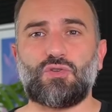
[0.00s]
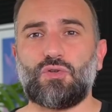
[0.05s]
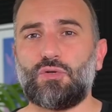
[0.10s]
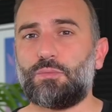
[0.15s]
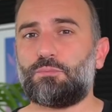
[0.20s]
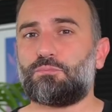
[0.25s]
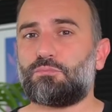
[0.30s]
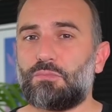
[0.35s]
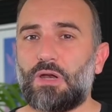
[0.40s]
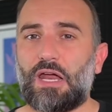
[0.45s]

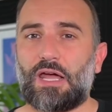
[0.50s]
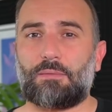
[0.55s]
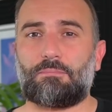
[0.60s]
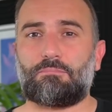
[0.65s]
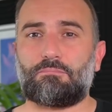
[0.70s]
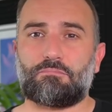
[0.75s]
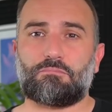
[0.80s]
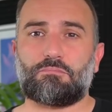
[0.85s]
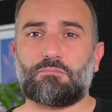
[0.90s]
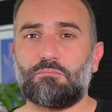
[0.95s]
to, like,
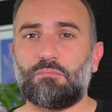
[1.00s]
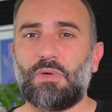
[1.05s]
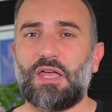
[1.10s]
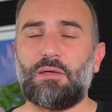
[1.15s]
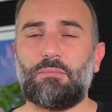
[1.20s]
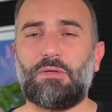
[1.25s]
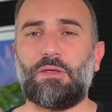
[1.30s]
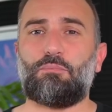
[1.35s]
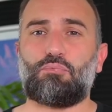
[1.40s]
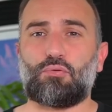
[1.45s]

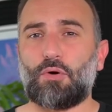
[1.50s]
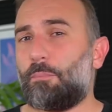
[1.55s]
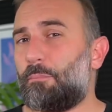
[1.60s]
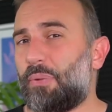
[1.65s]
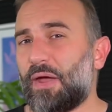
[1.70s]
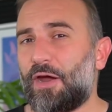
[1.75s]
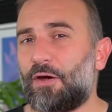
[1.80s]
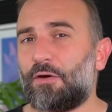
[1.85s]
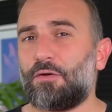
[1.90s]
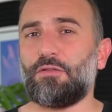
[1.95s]
maybe
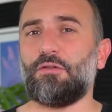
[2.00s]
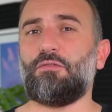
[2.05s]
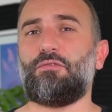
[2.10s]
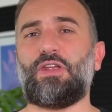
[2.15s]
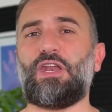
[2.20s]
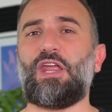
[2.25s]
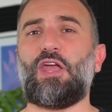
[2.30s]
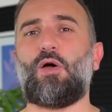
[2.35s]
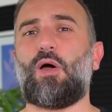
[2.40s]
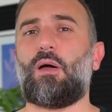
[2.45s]
prepare the
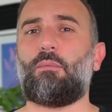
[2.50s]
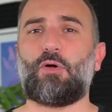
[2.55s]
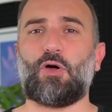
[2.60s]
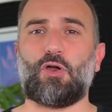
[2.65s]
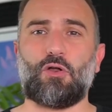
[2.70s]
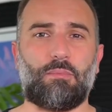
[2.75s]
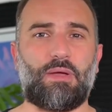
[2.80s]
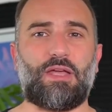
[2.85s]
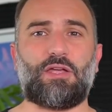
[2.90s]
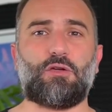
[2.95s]
video I'm
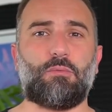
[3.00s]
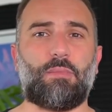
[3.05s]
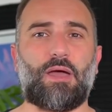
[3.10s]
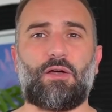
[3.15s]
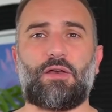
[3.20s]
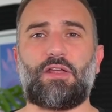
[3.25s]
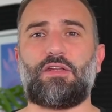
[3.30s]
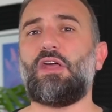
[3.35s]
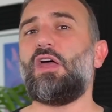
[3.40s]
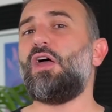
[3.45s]
gonna make
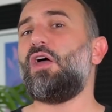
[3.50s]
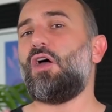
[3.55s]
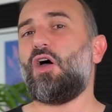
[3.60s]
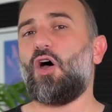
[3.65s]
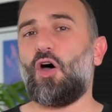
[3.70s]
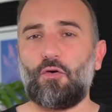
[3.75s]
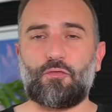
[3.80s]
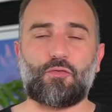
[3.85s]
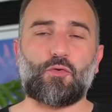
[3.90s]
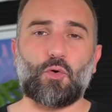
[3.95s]
about it.
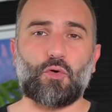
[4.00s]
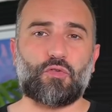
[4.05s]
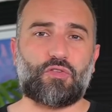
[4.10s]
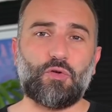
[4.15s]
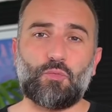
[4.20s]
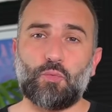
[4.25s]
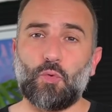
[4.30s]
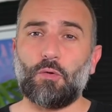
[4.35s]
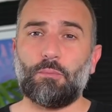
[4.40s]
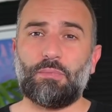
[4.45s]
Of course,
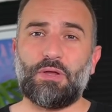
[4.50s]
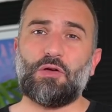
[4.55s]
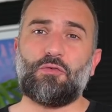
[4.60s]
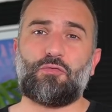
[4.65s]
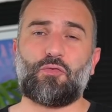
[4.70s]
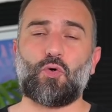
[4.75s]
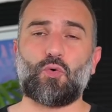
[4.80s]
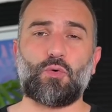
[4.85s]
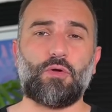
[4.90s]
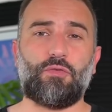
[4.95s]
it won't be a
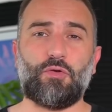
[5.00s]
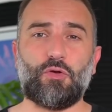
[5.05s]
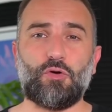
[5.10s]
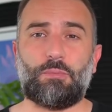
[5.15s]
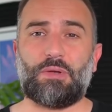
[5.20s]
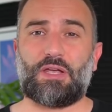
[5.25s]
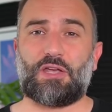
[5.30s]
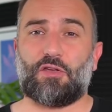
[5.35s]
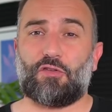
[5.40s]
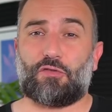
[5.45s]
full review
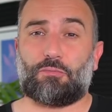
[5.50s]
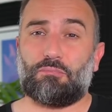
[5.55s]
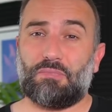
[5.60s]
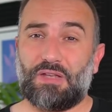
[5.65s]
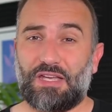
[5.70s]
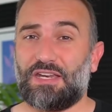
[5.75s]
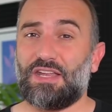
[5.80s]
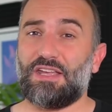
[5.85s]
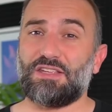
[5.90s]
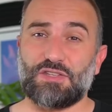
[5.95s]
because
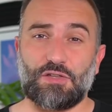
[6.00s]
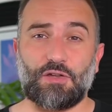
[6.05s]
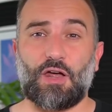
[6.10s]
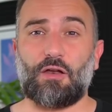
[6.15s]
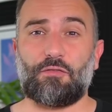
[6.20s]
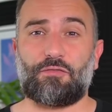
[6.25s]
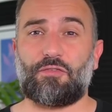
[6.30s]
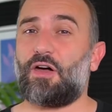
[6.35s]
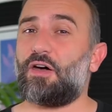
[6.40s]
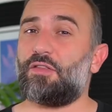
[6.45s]
it is an
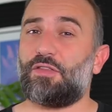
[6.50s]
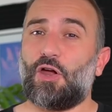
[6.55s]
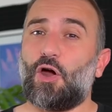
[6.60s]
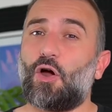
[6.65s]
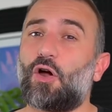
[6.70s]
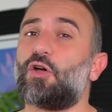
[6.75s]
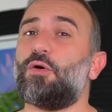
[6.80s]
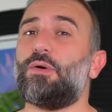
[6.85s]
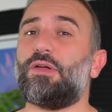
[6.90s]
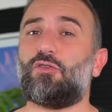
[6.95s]
alpha, there
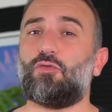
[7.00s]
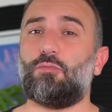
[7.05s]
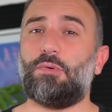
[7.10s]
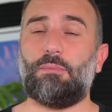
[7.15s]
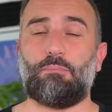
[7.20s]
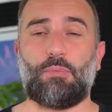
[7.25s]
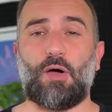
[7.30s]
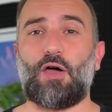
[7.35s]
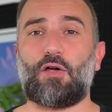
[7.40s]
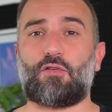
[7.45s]
are going to be
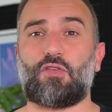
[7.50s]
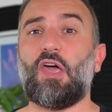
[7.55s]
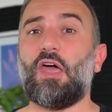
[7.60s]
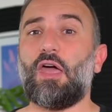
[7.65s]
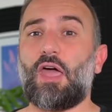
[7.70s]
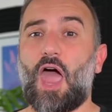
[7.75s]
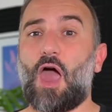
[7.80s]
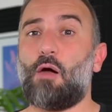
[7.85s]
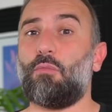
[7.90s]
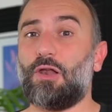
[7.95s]
bugs.
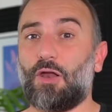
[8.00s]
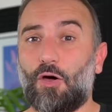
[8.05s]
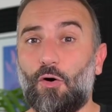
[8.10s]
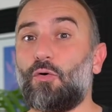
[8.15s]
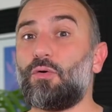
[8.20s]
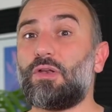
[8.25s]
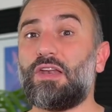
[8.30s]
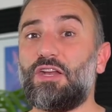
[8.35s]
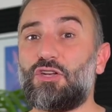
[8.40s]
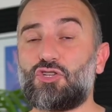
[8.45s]
I will
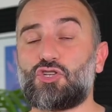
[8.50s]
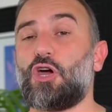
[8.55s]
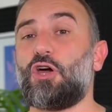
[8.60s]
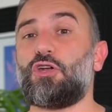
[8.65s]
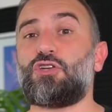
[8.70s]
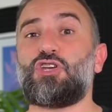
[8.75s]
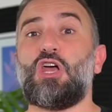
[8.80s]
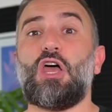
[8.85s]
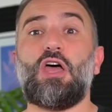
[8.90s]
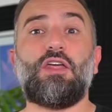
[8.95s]
only
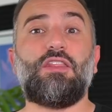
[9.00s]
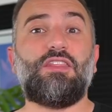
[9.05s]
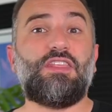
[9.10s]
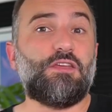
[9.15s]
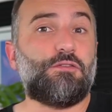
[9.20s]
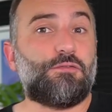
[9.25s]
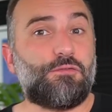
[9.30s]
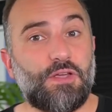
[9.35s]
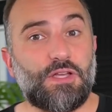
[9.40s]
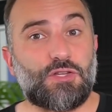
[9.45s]
judge
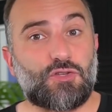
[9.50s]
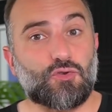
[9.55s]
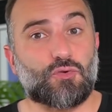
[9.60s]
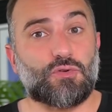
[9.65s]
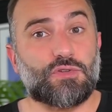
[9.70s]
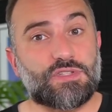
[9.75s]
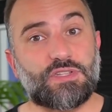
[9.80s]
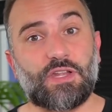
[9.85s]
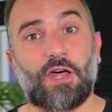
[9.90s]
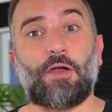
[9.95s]
the
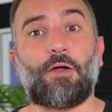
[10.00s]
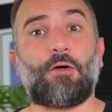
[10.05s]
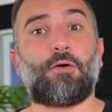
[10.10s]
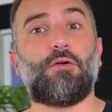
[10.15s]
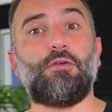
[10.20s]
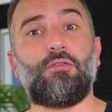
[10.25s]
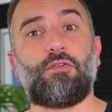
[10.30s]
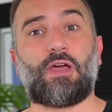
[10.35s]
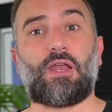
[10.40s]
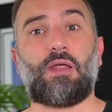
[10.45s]
features that are
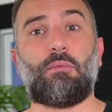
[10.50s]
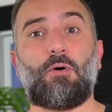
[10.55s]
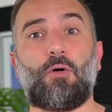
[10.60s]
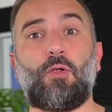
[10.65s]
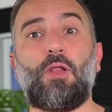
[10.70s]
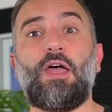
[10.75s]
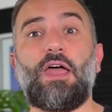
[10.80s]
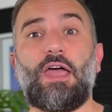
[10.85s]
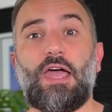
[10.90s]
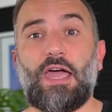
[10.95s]

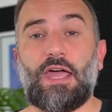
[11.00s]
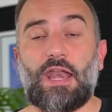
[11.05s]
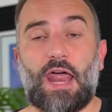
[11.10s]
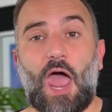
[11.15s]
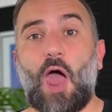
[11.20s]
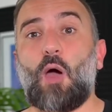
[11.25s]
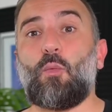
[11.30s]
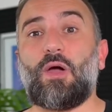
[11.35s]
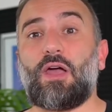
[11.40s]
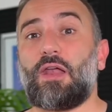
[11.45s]
available and
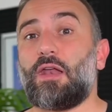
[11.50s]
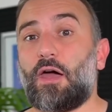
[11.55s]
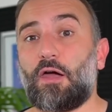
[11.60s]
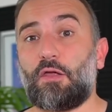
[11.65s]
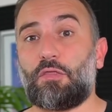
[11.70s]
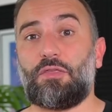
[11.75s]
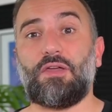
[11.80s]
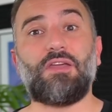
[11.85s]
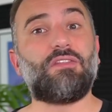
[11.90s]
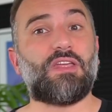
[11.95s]
how well I
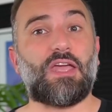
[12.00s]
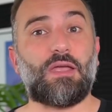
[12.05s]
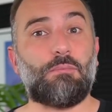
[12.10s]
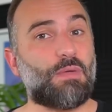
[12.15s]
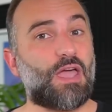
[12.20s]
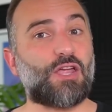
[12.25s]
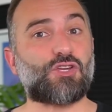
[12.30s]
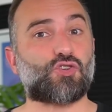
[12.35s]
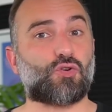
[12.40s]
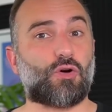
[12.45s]
think they
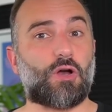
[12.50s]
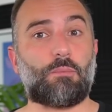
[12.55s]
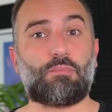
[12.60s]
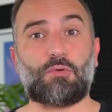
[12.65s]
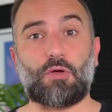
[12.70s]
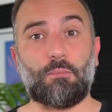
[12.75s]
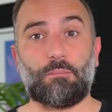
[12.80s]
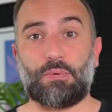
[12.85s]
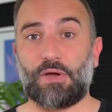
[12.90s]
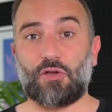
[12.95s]
measure up
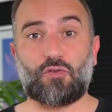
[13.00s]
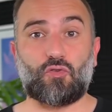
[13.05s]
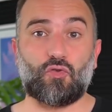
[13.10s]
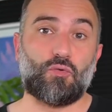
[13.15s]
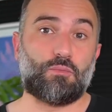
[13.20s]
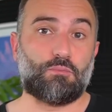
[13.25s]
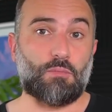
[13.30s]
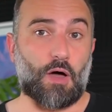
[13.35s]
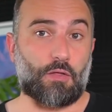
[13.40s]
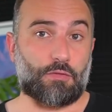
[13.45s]
compared
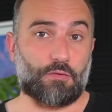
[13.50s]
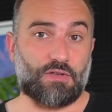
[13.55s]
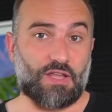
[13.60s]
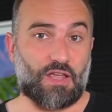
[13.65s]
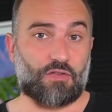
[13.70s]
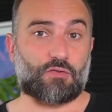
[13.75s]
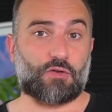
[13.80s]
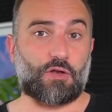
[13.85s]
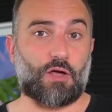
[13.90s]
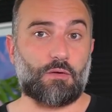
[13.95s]
to other
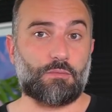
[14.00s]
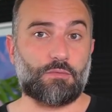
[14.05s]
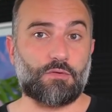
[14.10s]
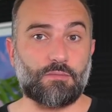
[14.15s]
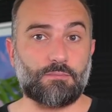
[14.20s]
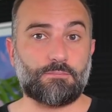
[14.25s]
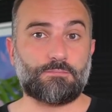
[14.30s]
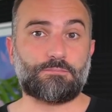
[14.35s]
desktops.